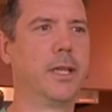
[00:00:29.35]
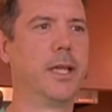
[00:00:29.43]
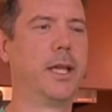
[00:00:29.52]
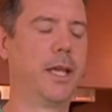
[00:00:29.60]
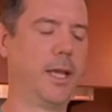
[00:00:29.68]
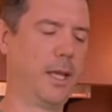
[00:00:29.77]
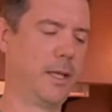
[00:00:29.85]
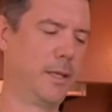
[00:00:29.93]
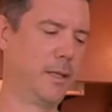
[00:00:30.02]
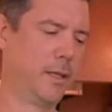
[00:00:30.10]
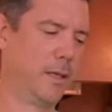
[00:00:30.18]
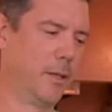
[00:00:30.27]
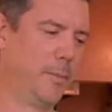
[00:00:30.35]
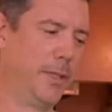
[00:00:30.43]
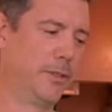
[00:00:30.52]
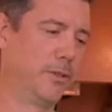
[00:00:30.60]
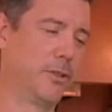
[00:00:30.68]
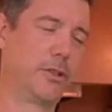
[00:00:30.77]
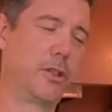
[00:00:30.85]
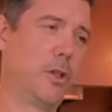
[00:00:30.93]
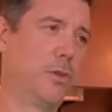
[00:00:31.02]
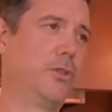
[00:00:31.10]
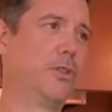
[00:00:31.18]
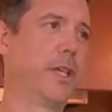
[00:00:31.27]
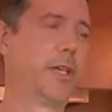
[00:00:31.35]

and uh, the pizza's as close as